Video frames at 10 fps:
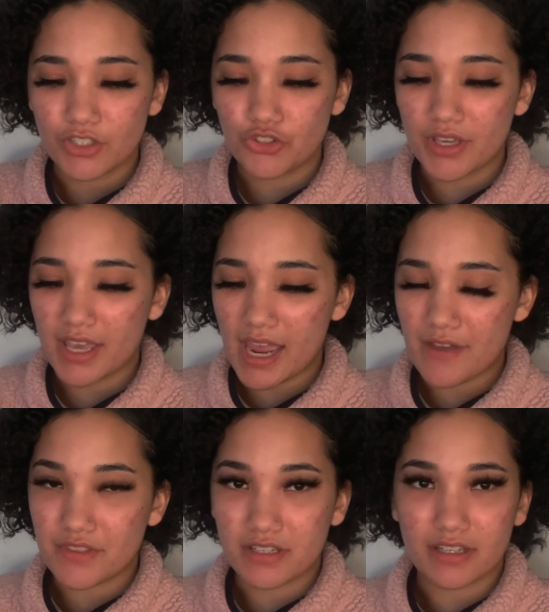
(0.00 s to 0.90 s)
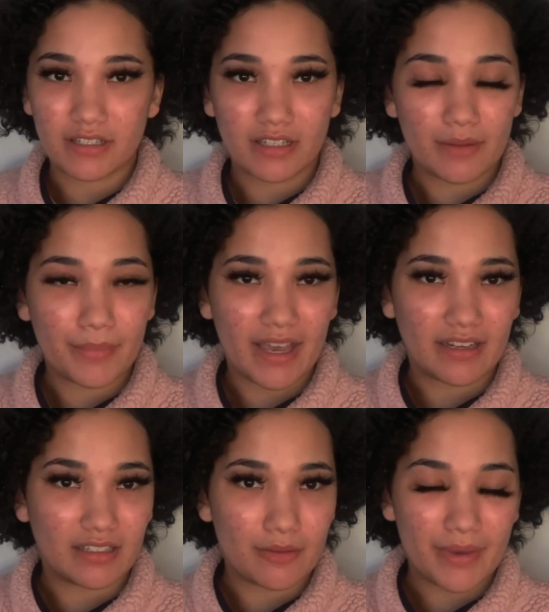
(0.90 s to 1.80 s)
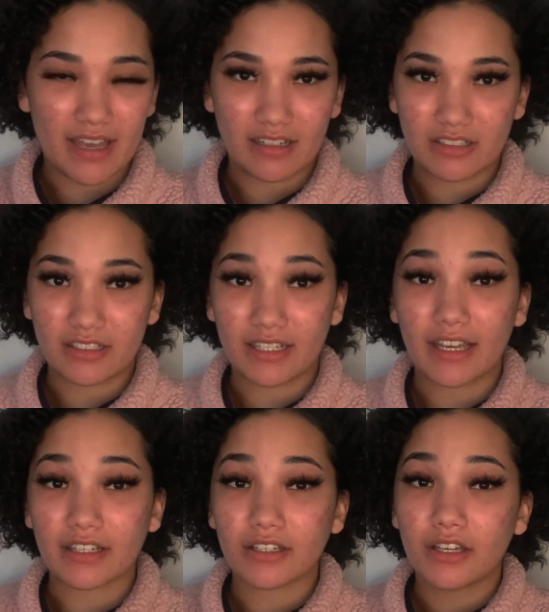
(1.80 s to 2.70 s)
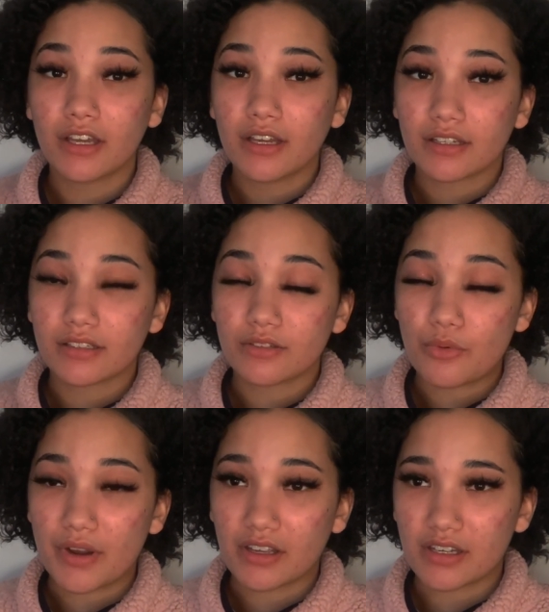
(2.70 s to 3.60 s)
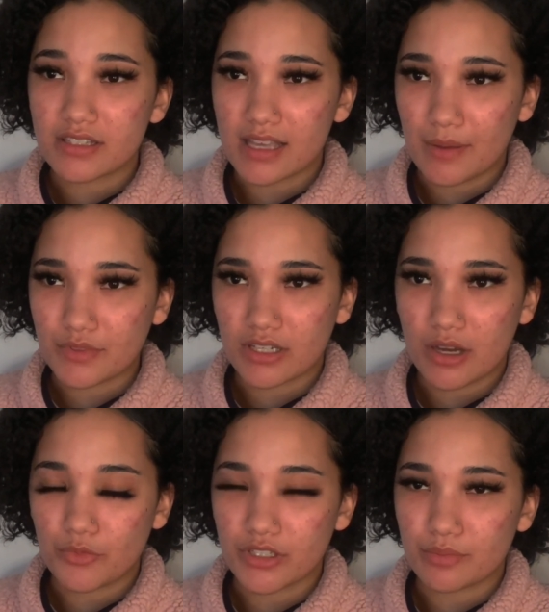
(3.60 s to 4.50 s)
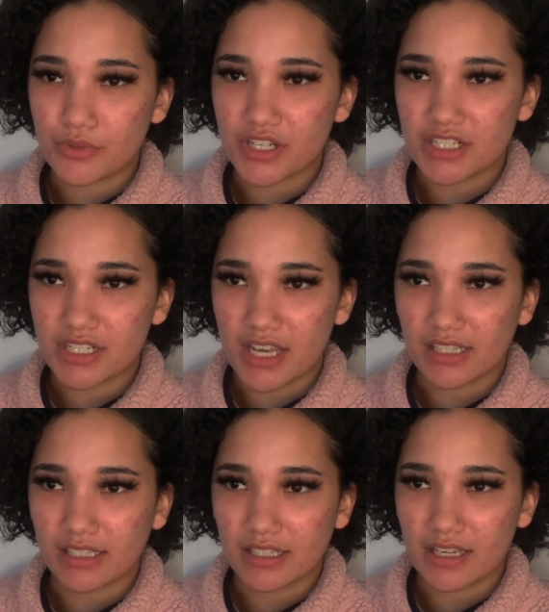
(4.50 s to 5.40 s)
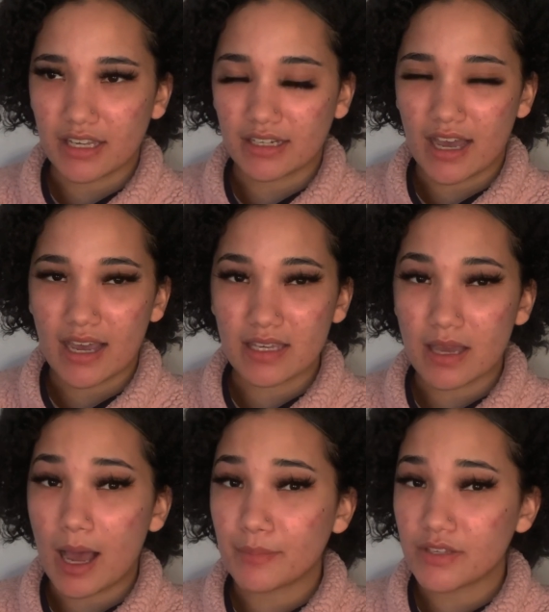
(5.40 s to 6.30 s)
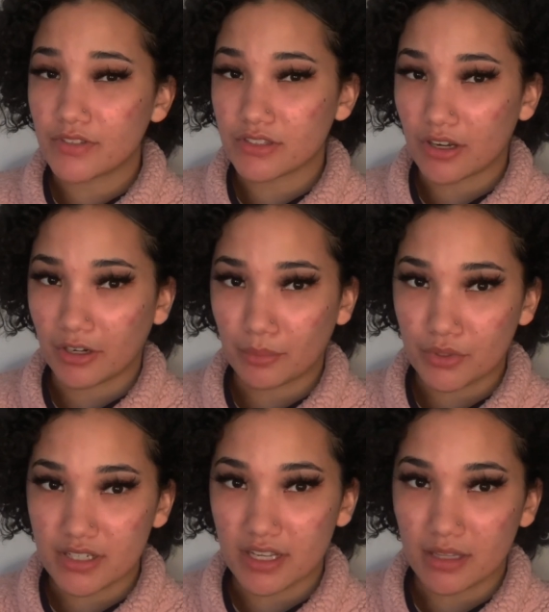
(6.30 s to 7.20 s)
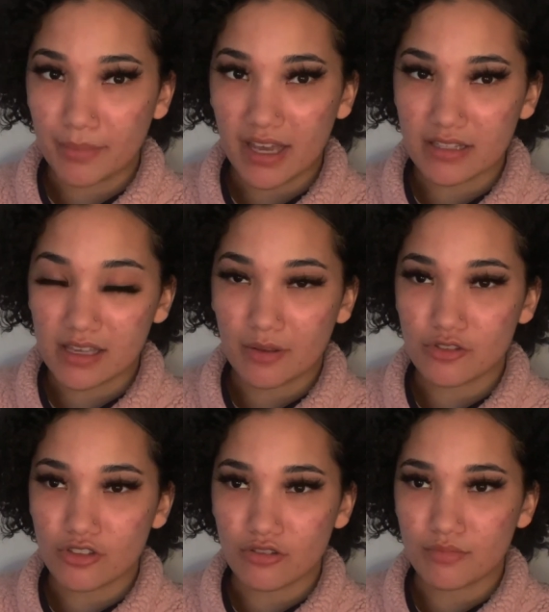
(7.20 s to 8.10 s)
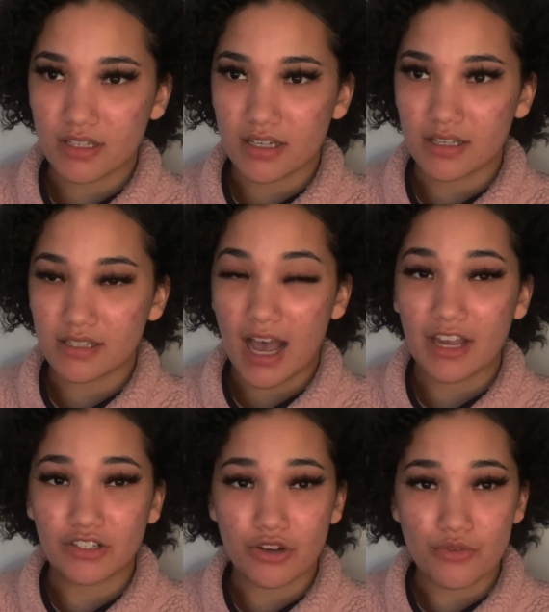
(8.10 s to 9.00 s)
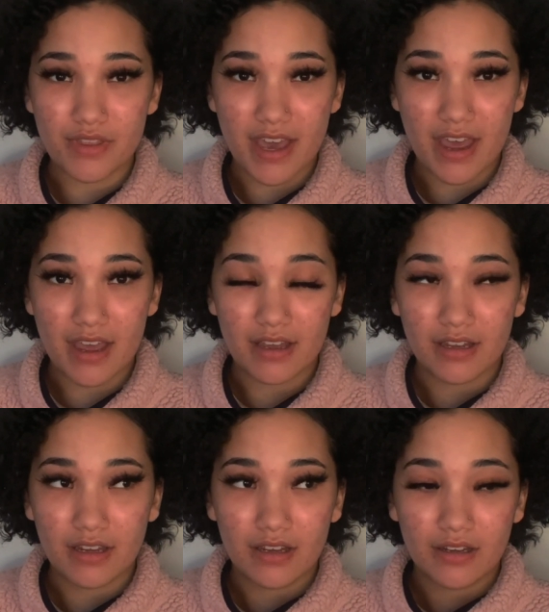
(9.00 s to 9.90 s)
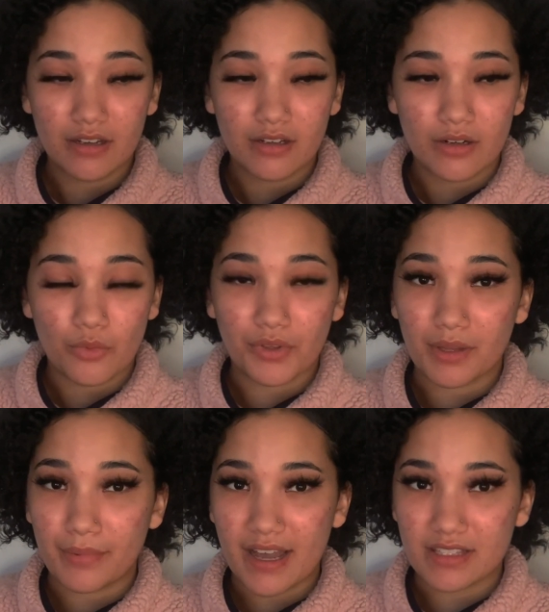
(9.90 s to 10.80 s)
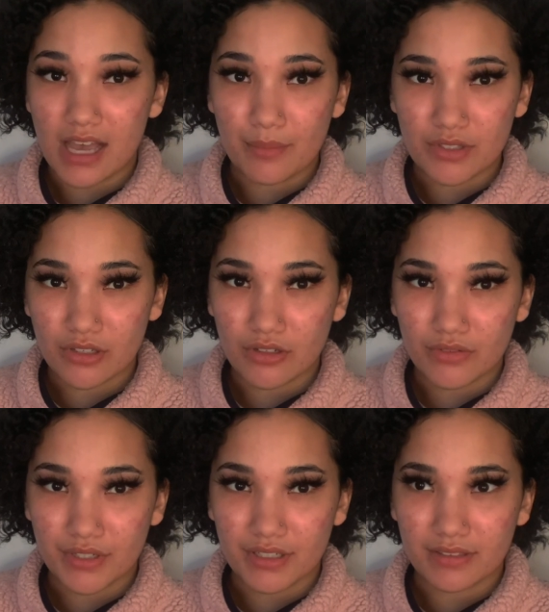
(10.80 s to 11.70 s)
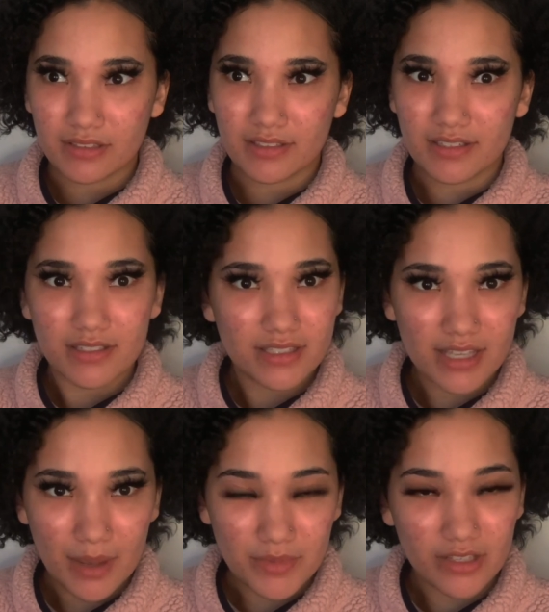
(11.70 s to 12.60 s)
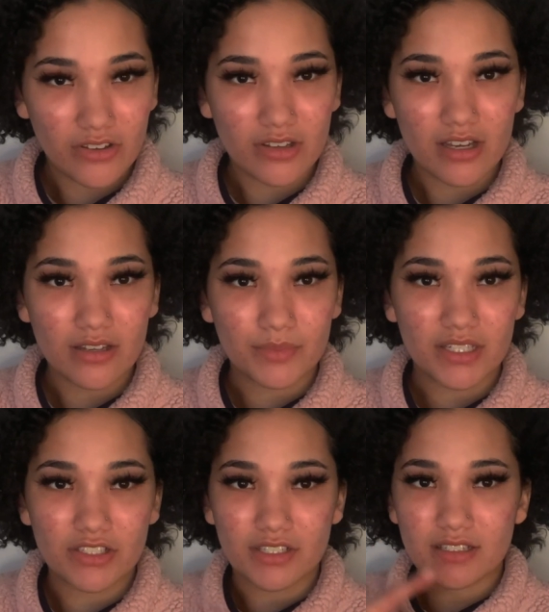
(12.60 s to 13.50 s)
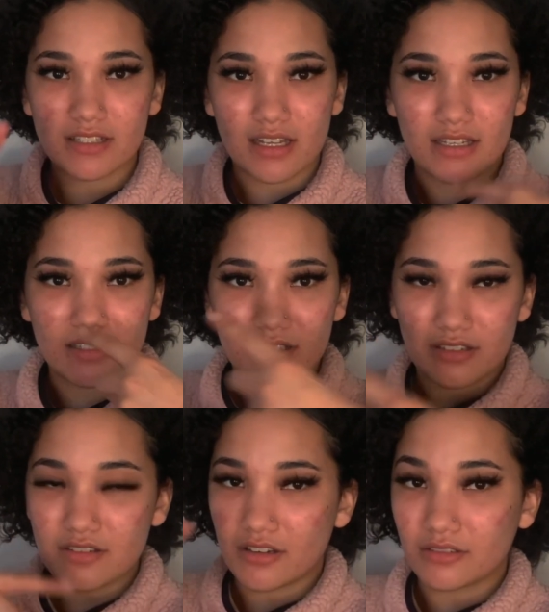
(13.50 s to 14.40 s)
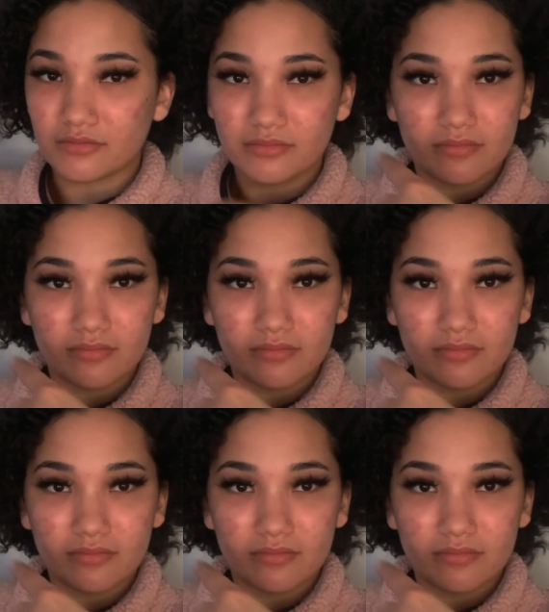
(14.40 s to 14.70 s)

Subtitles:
you can't have the good and the bad and the bad and the good. Like, when good times come, we appreciate it. And I'm even starting to appreciate the bad times too, because I know that when the bad time is over, the good time is gonna come. And it's just like, you know,